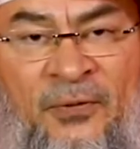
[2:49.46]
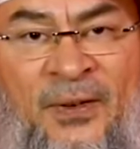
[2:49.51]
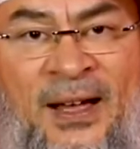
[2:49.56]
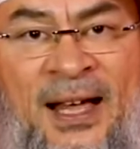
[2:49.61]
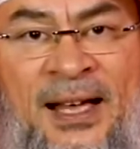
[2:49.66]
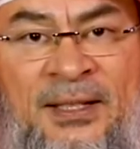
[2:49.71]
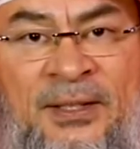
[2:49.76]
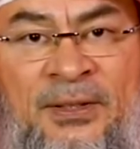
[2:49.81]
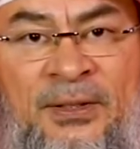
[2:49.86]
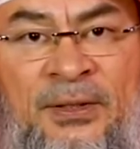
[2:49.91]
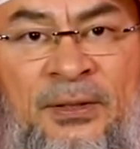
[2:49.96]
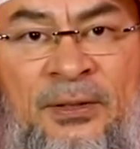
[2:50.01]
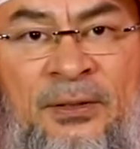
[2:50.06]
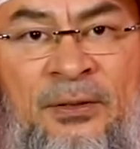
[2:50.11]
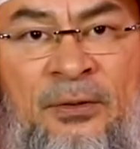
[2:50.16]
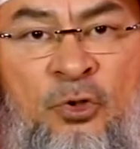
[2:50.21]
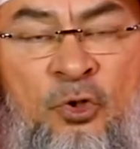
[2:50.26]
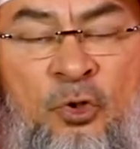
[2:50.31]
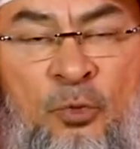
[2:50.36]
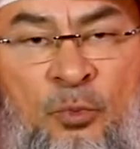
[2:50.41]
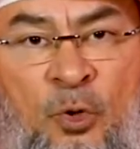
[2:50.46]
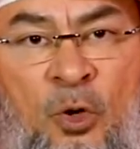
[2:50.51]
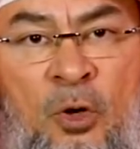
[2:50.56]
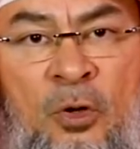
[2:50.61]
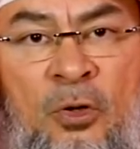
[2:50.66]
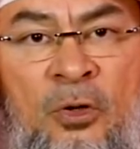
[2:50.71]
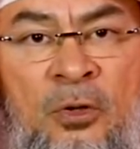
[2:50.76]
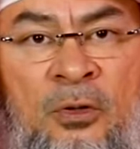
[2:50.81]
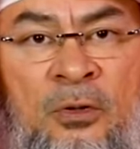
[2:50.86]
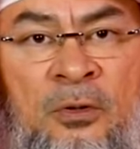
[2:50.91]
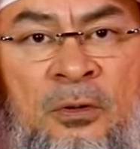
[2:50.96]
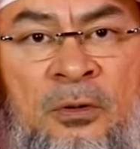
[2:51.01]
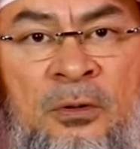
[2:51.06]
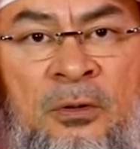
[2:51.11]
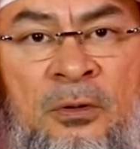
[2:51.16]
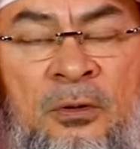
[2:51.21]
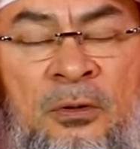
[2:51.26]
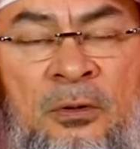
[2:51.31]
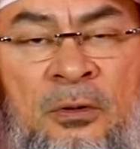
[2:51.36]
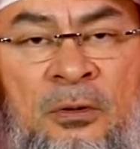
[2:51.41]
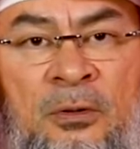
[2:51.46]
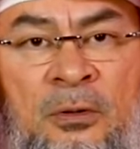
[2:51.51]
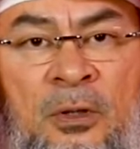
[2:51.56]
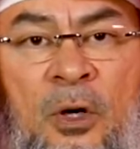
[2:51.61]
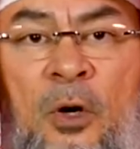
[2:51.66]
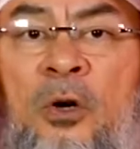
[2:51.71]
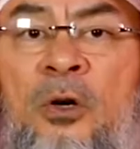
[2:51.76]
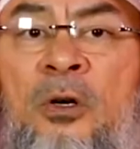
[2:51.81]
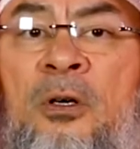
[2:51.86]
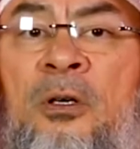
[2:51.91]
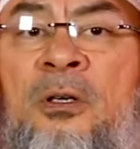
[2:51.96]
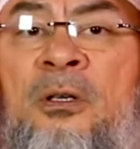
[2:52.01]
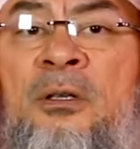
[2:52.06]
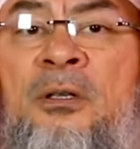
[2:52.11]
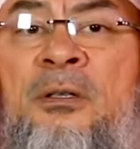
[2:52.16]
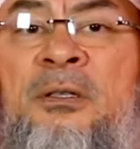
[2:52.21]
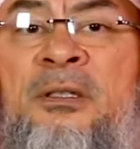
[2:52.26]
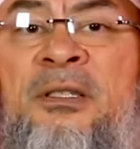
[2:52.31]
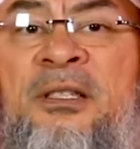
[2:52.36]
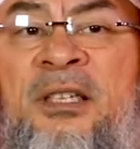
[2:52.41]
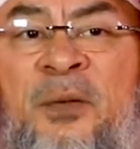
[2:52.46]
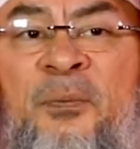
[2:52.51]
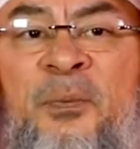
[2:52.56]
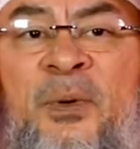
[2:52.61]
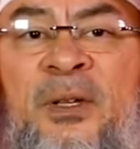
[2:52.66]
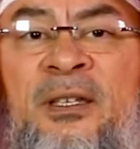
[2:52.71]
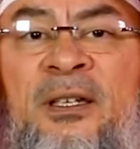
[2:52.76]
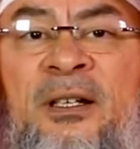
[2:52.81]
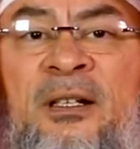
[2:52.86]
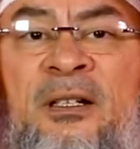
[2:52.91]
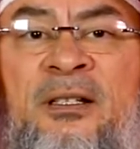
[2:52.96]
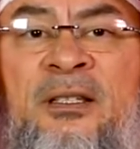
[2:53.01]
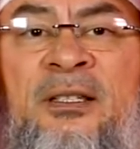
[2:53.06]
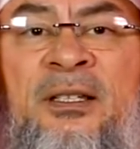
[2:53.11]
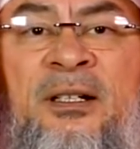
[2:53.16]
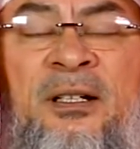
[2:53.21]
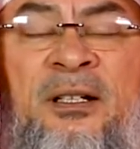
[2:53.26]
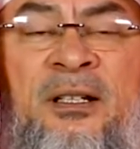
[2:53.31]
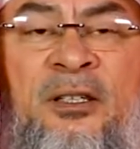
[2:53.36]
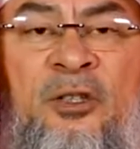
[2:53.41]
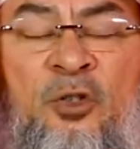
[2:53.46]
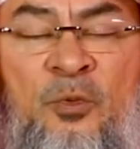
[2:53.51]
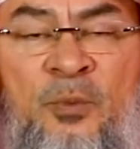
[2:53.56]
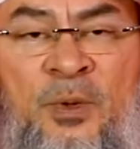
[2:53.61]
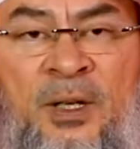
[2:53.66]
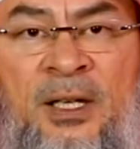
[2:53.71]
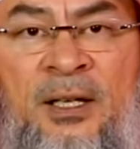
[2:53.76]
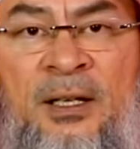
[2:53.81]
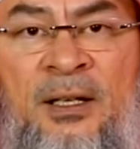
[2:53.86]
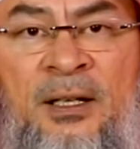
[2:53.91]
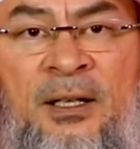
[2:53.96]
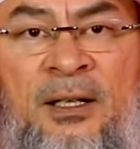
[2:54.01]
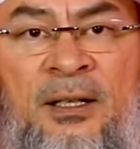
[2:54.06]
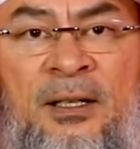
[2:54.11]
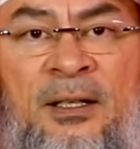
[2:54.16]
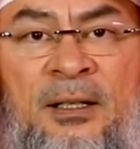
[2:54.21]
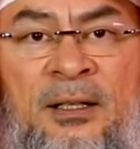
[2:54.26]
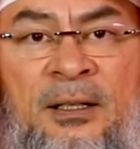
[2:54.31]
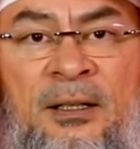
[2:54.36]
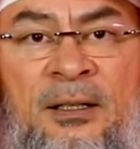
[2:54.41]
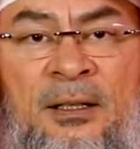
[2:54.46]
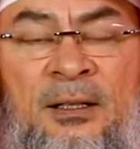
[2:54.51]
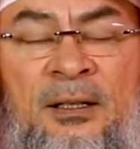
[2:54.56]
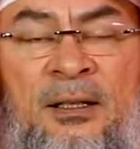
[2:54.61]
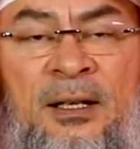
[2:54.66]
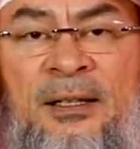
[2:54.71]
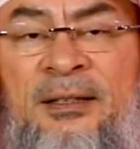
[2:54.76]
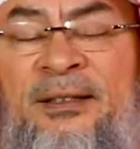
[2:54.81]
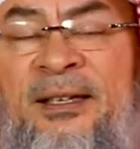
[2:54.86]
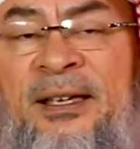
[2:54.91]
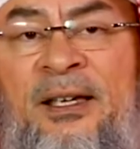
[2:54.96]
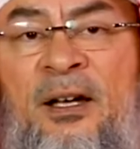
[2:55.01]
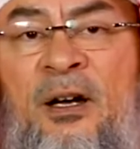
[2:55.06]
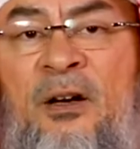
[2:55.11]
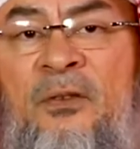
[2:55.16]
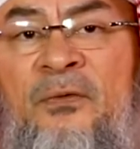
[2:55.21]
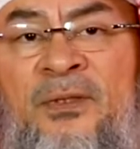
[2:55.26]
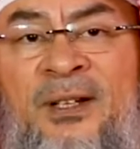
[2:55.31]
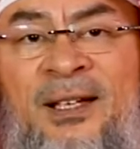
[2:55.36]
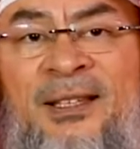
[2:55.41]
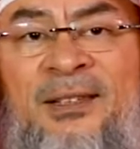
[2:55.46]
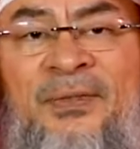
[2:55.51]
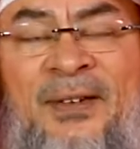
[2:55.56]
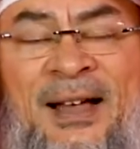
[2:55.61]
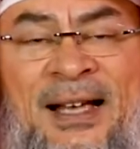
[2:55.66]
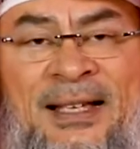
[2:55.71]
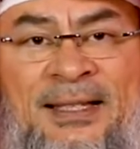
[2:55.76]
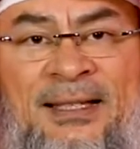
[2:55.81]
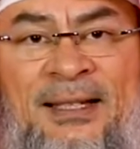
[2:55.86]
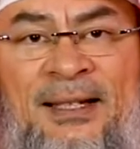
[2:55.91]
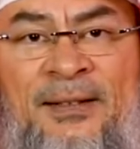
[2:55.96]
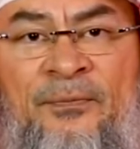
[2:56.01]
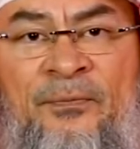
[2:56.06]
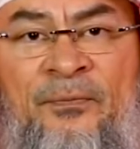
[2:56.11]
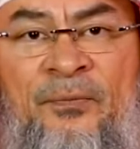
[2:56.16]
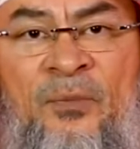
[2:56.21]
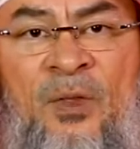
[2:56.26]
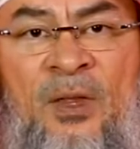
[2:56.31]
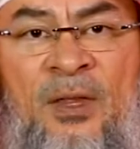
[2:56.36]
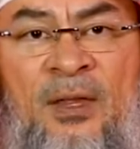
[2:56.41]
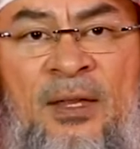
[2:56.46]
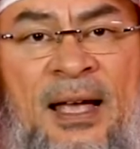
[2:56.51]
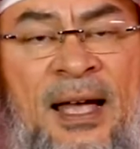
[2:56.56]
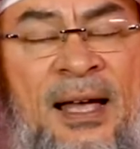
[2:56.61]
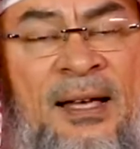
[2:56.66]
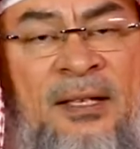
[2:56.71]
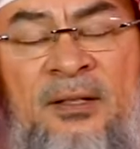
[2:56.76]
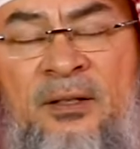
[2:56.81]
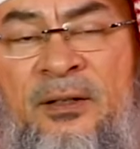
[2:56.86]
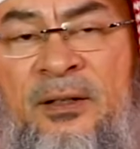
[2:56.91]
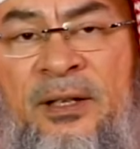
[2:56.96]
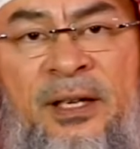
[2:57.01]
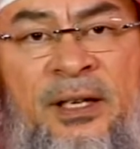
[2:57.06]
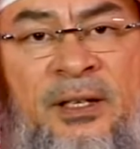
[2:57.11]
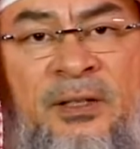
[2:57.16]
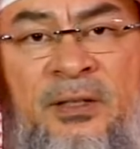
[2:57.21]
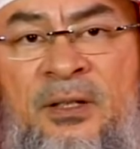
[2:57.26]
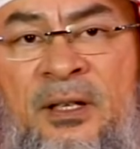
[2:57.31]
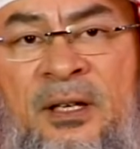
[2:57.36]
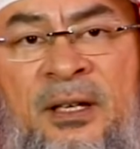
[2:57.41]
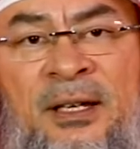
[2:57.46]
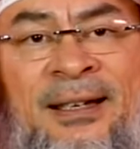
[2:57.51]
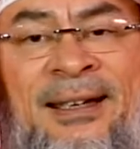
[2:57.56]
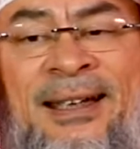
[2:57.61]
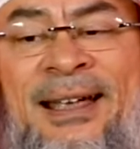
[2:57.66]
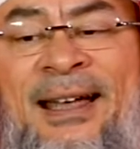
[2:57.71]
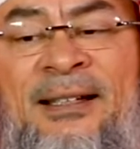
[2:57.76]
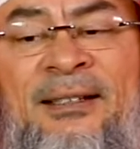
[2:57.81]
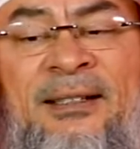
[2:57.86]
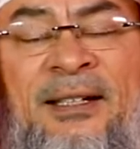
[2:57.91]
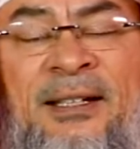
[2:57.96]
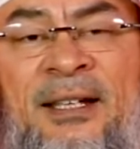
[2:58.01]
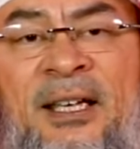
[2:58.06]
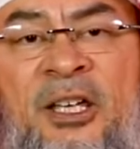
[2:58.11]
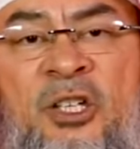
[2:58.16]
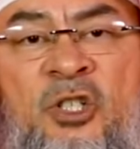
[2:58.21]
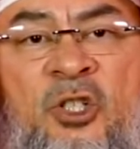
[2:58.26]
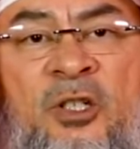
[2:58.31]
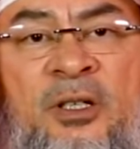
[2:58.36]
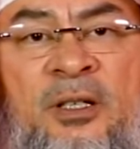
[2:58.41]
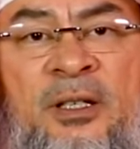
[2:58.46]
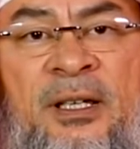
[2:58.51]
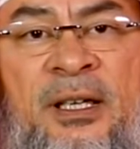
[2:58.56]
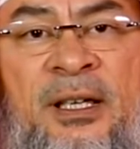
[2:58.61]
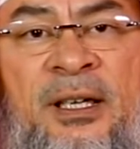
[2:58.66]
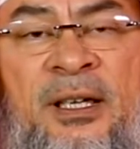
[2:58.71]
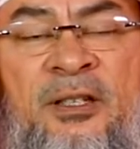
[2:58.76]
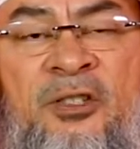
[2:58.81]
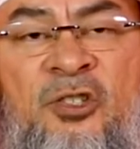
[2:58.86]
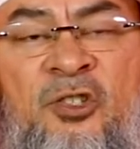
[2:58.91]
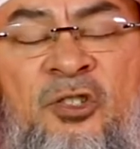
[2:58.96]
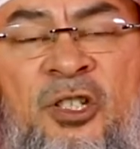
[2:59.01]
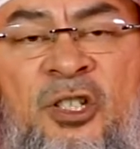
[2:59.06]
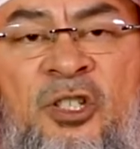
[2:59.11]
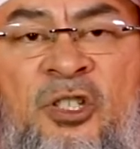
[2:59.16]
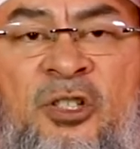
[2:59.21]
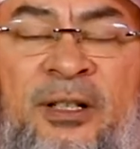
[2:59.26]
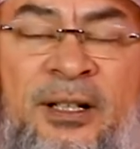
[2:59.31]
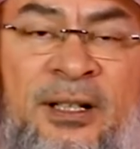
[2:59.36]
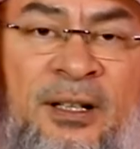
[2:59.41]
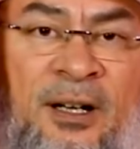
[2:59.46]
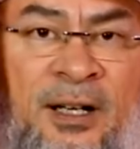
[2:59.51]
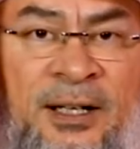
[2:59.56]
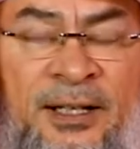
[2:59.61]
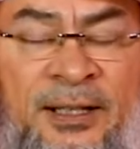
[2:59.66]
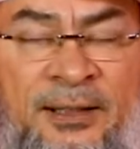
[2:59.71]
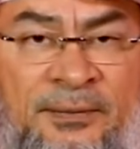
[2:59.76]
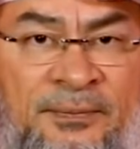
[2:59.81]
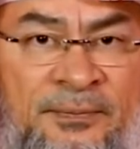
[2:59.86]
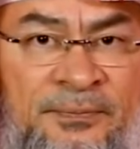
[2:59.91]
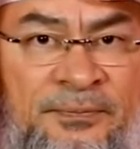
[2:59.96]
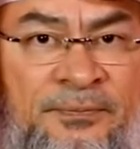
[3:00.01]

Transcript: fast tomorrow or skip it and consider it to be a day of not fasting? The answer is calculation is disregarded.